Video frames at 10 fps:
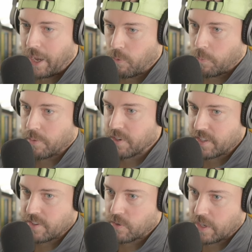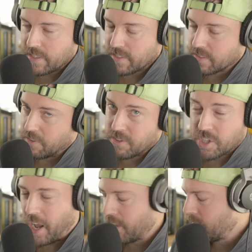I will bring you guys this
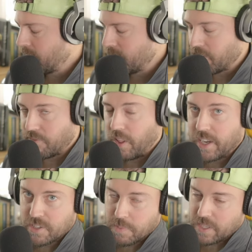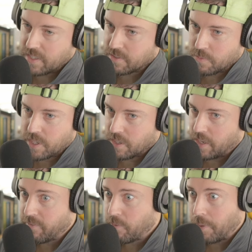coverage, not in the flash because we could
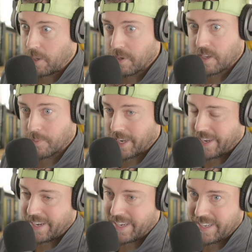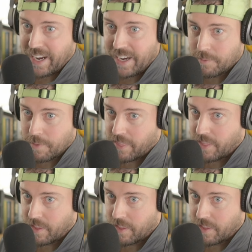have a baby coming at any time at,